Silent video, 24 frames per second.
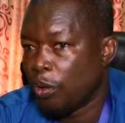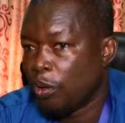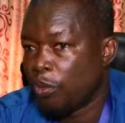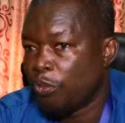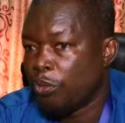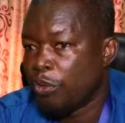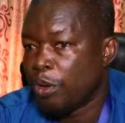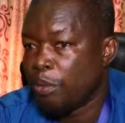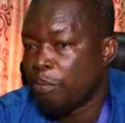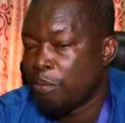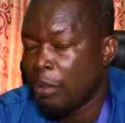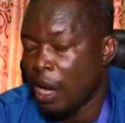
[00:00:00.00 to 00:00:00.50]

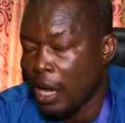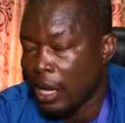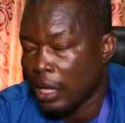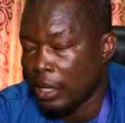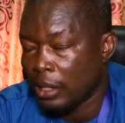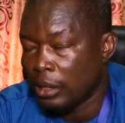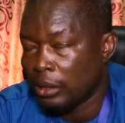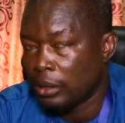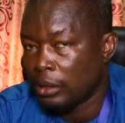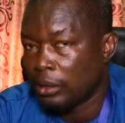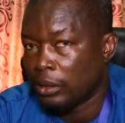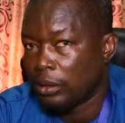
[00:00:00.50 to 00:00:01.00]
of a
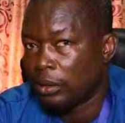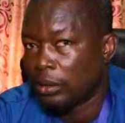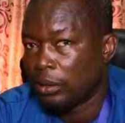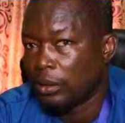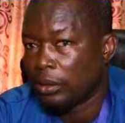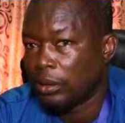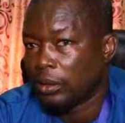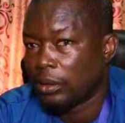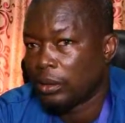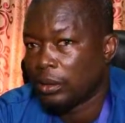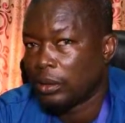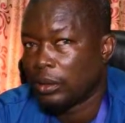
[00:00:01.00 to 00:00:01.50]
man
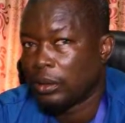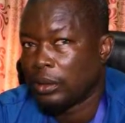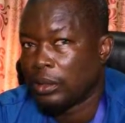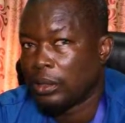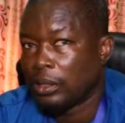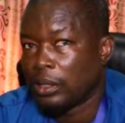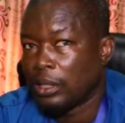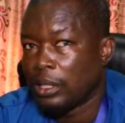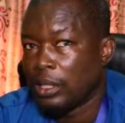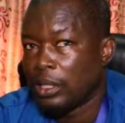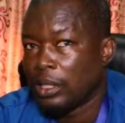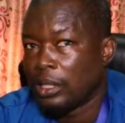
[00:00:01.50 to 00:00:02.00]

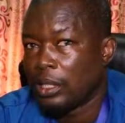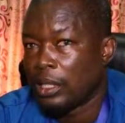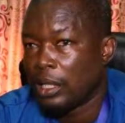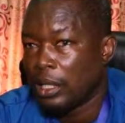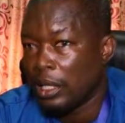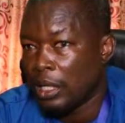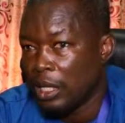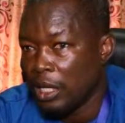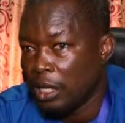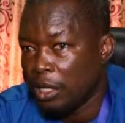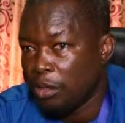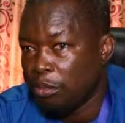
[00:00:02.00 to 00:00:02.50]

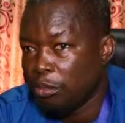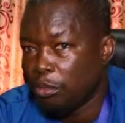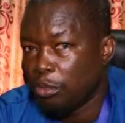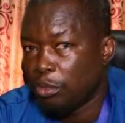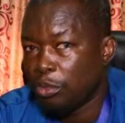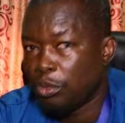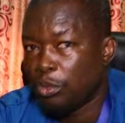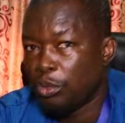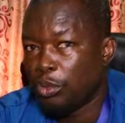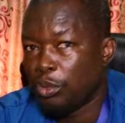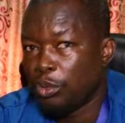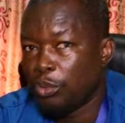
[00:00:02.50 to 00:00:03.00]

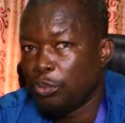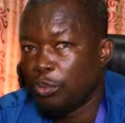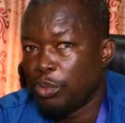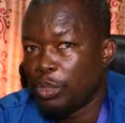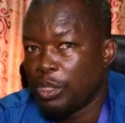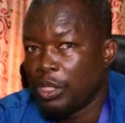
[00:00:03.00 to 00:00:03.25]
claimed to